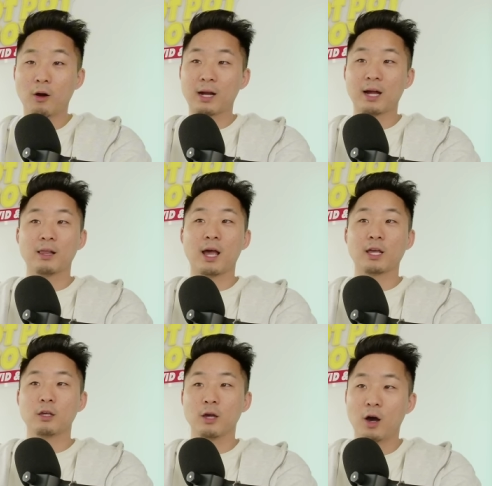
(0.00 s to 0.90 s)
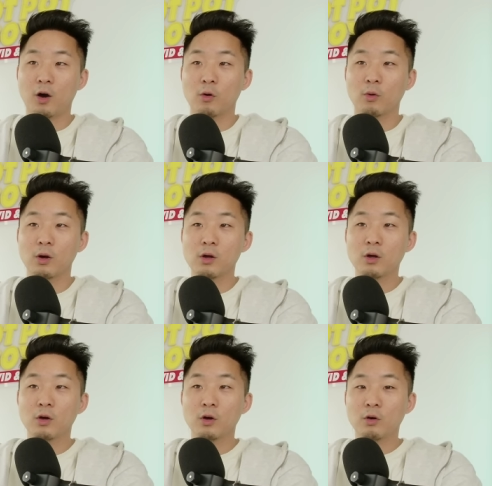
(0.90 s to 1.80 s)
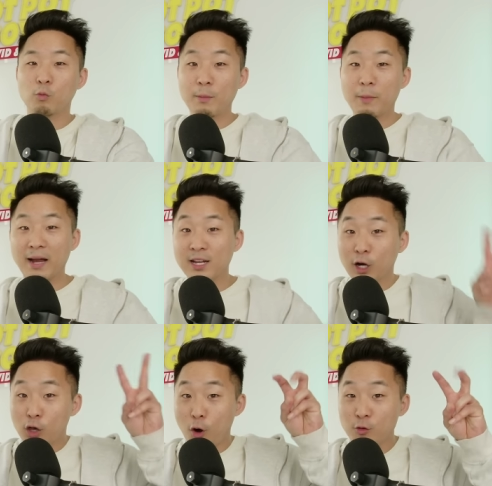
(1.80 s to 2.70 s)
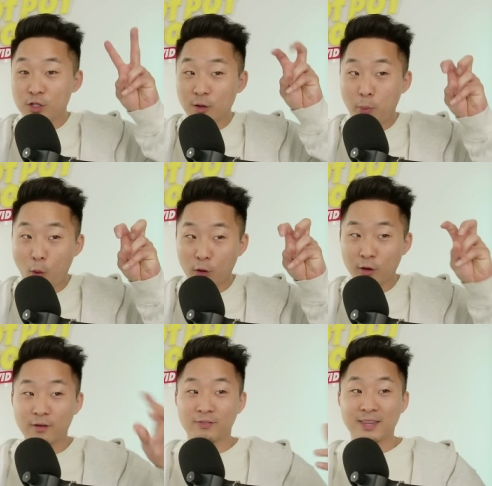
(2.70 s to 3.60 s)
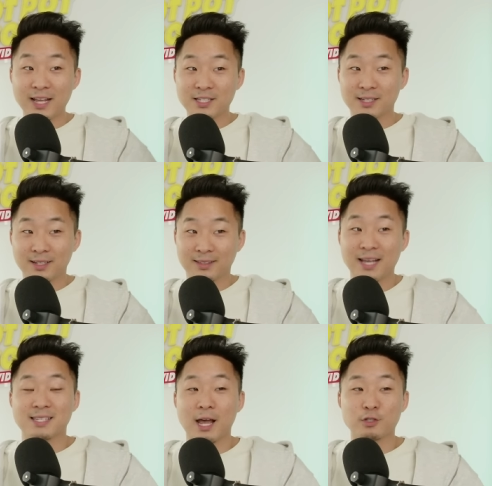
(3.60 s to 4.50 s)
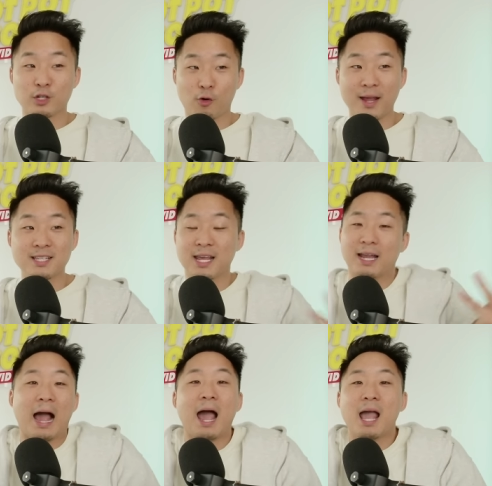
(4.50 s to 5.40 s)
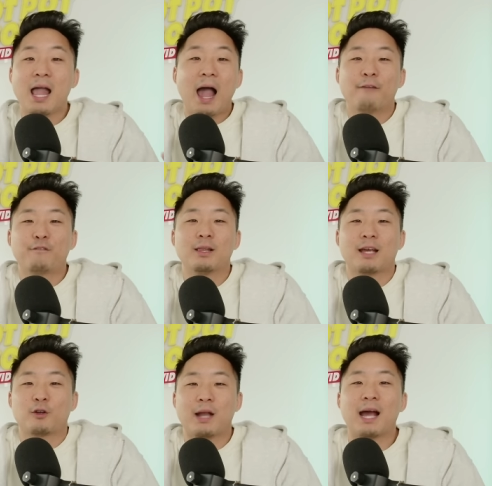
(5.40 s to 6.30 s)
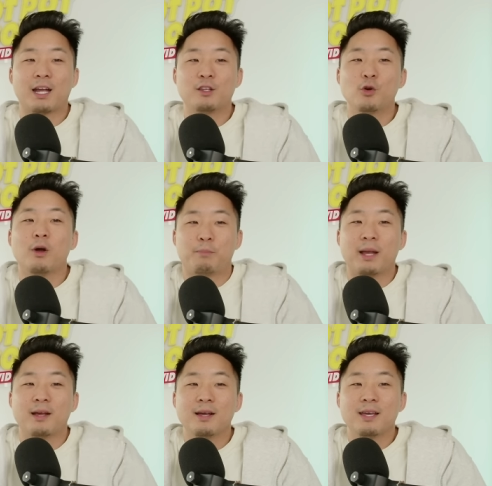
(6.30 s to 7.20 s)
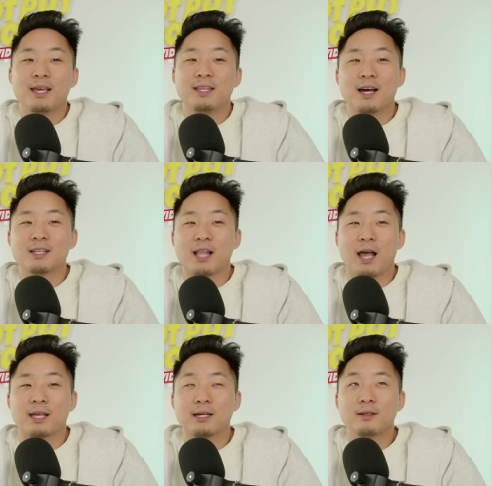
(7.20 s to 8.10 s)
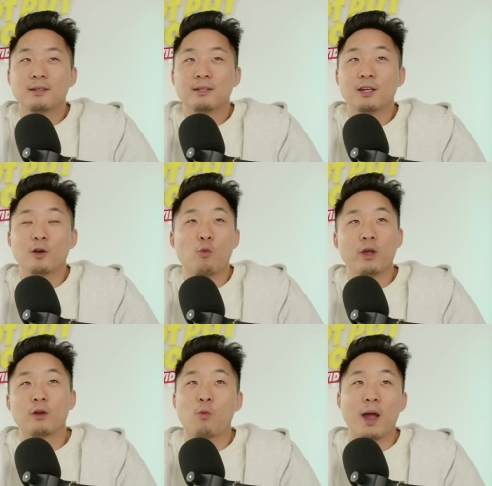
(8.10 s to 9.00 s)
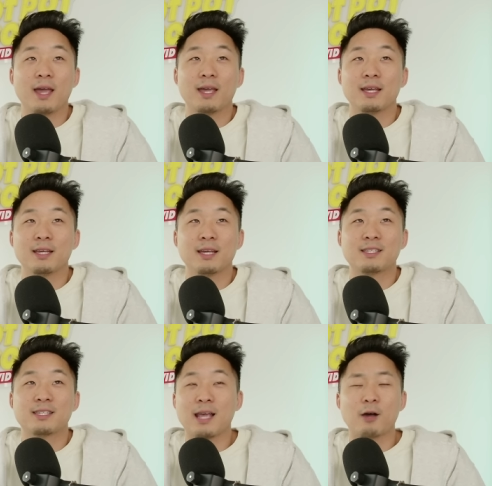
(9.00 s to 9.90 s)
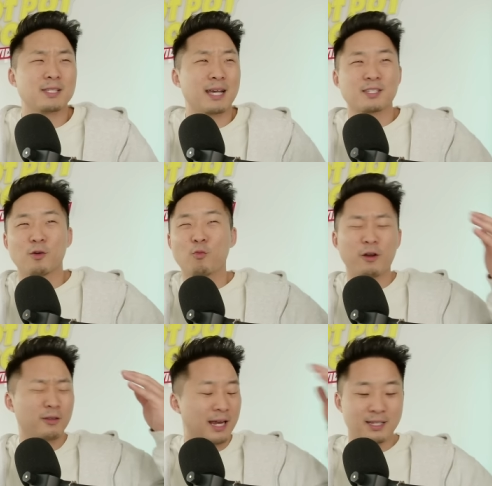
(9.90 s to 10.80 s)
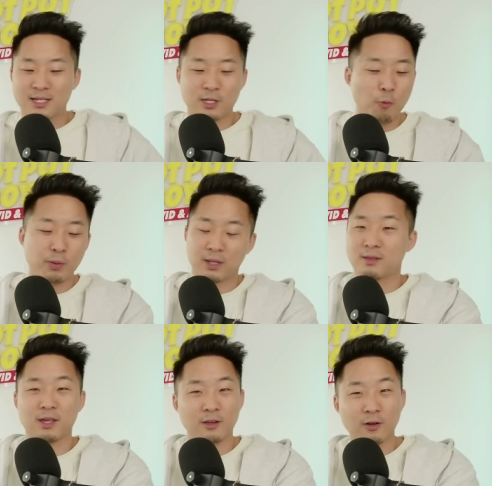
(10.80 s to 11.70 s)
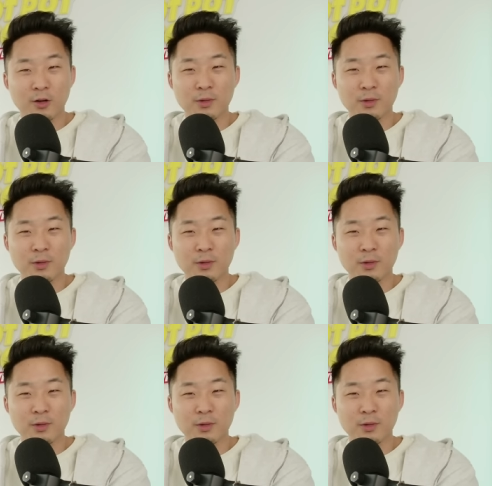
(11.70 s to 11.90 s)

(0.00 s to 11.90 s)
are kind of like, yo, we might need to close the border. That's that sounds crazy. And I, I feel like they're not going to do it, but it does like, in a weird way, it, sounds like some weird like dystopian thing. You know what I